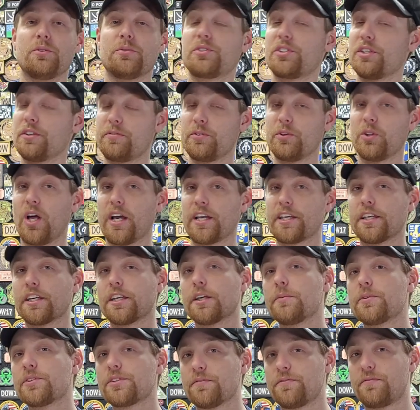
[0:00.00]
See if you like it.
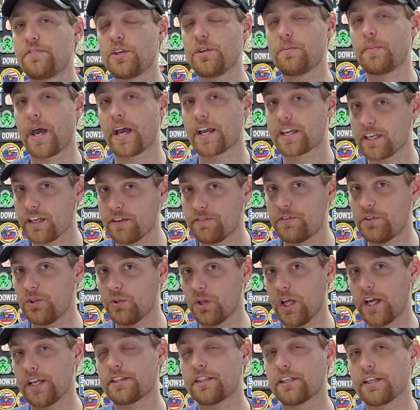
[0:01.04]
Give me some feedback. If you
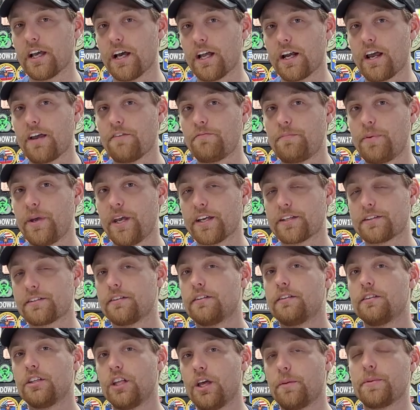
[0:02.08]
like the gun I've picked,
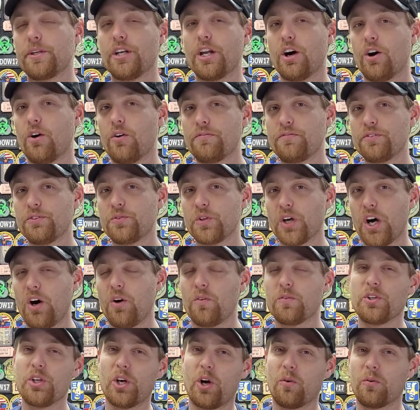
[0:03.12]
let me know. If you
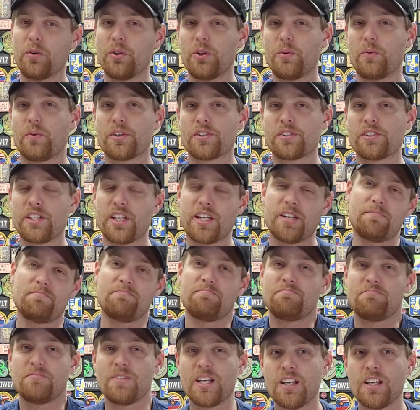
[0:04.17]
don't, you don't really want to see it,
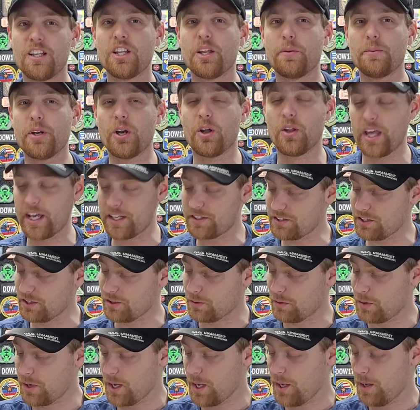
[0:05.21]
let me know that too.